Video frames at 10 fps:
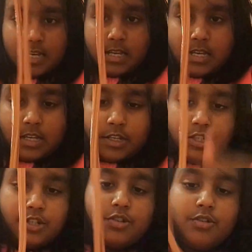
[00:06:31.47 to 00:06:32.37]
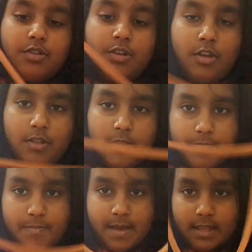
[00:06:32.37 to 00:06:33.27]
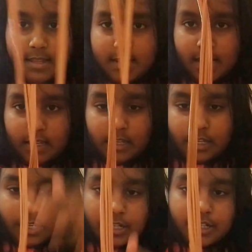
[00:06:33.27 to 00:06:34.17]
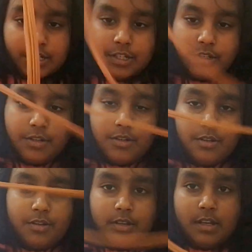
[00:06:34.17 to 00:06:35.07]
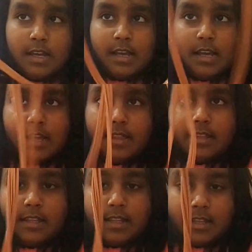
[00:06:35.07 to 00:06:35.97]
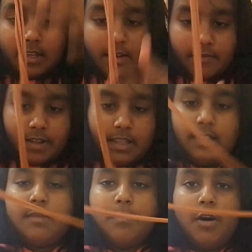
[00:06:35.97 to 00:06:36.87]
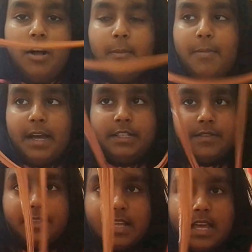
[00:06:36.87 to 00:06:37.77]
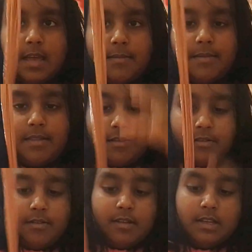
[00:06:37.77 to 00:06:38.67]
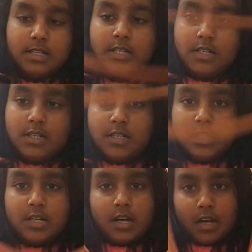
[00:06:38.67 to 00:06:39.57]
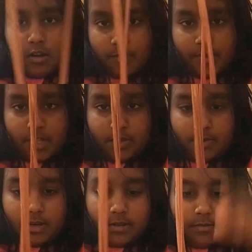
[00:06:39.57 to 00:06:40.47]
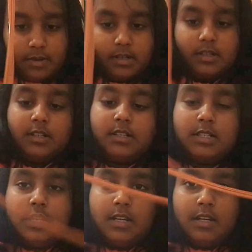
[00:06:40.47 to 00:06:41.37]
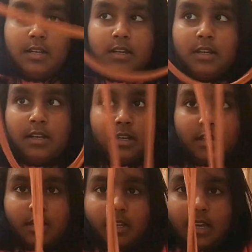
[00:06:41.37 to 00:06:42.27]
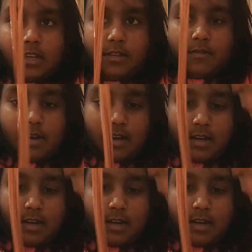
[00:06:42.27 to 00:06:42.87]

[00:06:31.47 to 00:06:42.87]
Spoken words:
show you the best I could do. This is a really small batch of slime, so I hope the swirl works. Okay, it's ready.